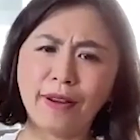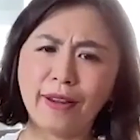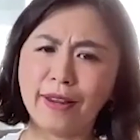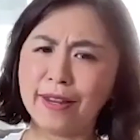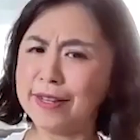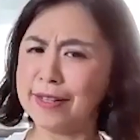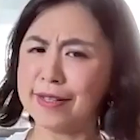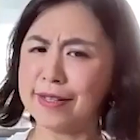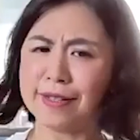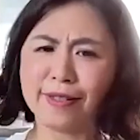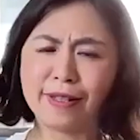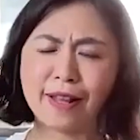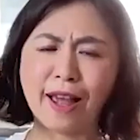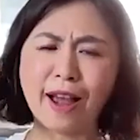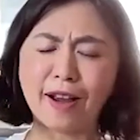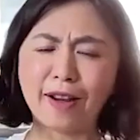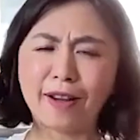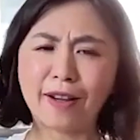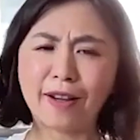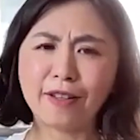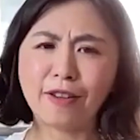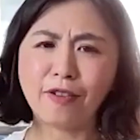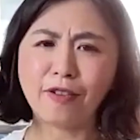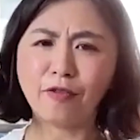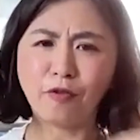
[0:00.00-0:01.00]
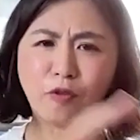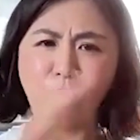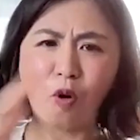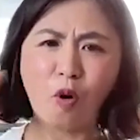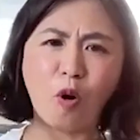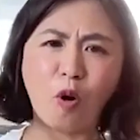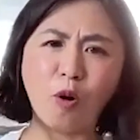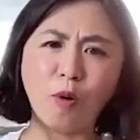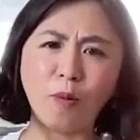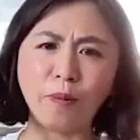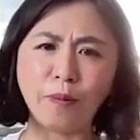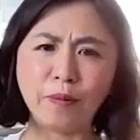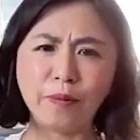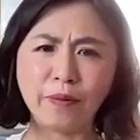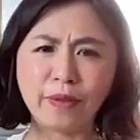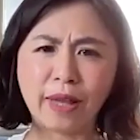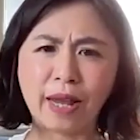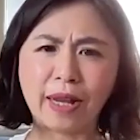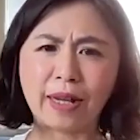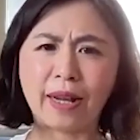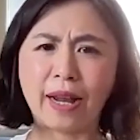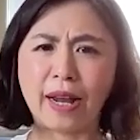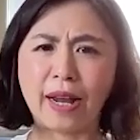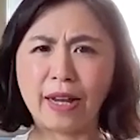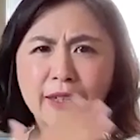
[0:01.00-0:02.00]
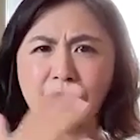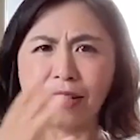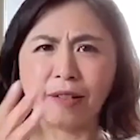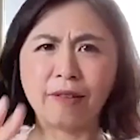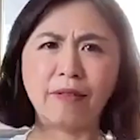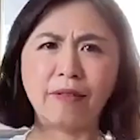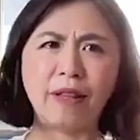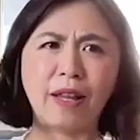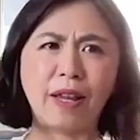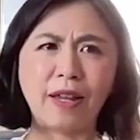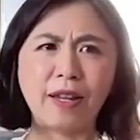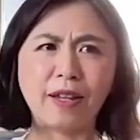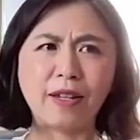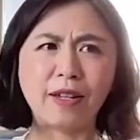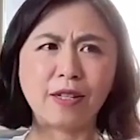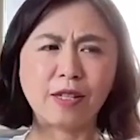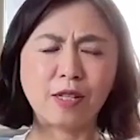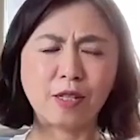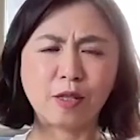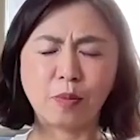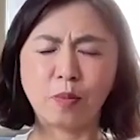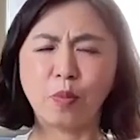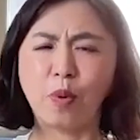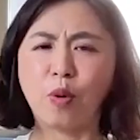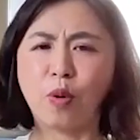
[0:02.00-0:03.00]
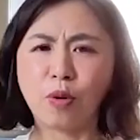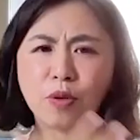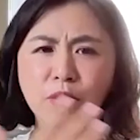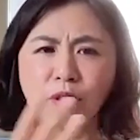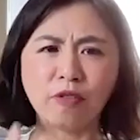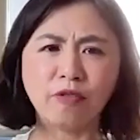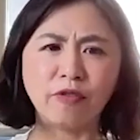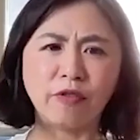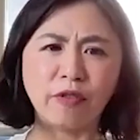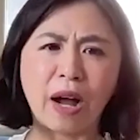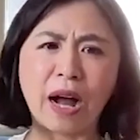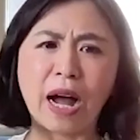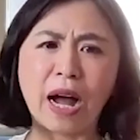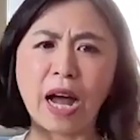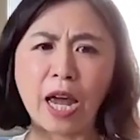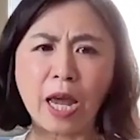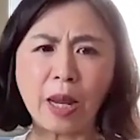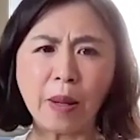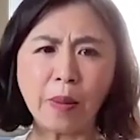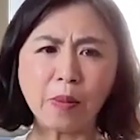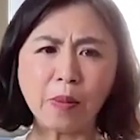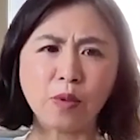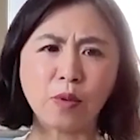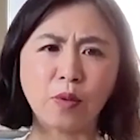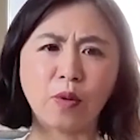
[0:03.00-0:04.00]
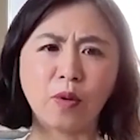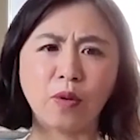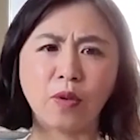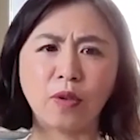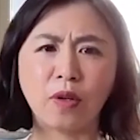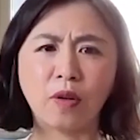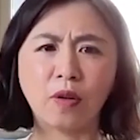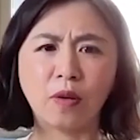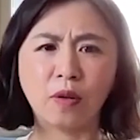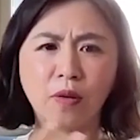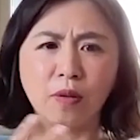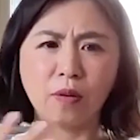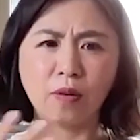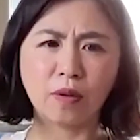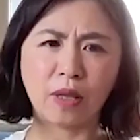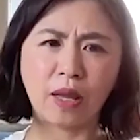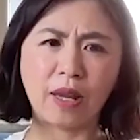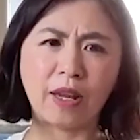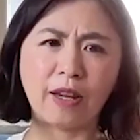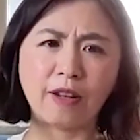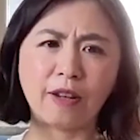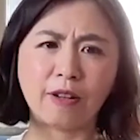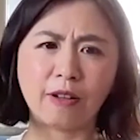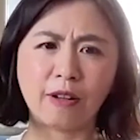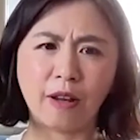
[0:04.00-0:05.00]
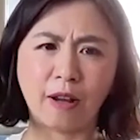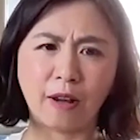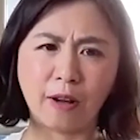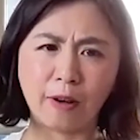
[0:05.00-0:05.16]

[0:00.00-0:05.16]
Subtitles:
is not gonna form that kind of like supportive vibes or like